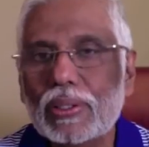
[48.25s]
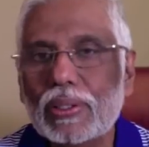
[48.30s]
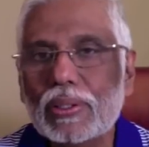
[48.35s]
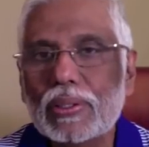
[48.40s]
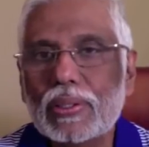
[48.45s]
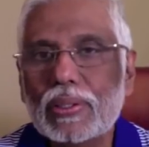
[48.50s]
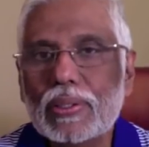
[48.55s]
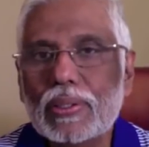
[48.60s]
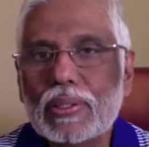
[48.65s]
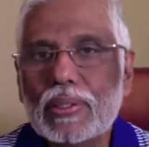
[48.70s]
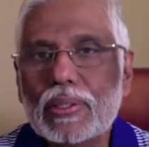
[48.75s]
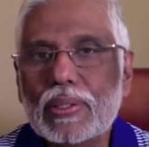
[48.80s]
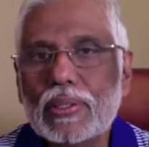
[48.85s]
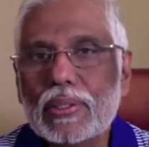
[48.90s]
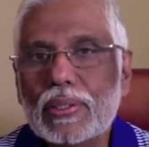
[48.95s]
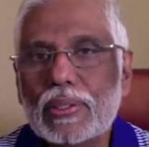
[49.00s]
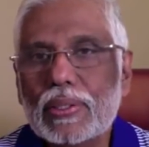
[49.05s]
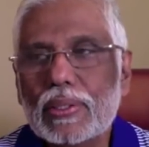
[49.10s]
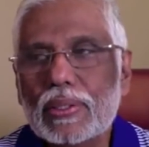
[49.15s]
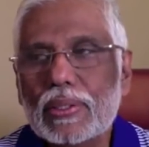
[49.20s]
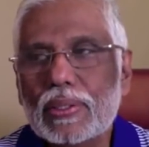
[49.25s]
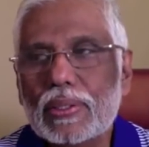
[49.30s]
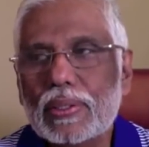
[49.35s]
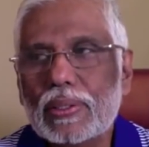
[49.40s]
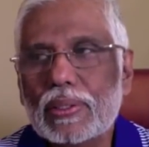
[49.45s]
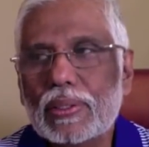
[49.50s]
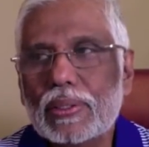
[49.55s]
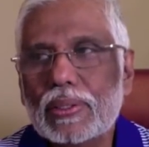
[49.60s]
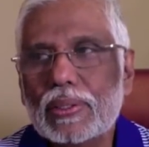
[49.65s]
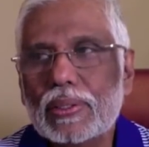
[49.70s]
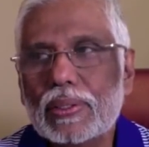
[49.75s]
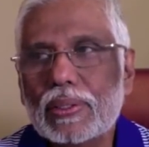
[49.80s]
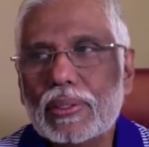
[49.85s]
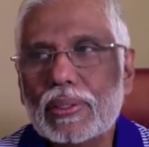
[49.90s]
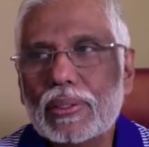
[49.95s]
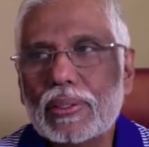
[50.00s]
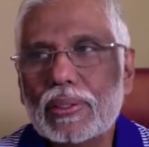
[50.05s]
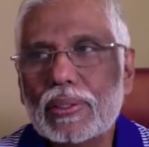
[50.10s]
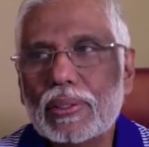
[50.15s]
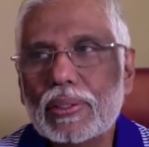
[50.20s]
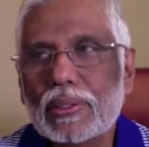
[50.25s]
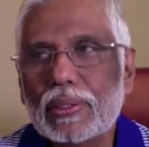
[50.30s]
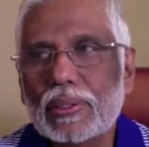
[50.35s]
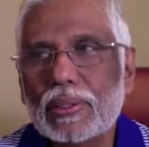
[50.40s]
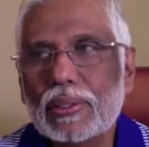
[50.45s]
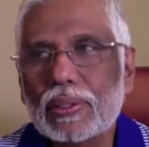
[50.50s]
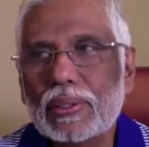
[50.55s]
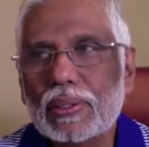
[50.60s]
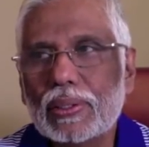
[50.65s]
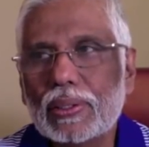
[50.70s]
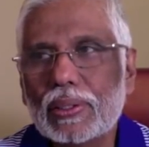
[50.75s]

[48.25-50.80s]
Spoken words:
[no speech]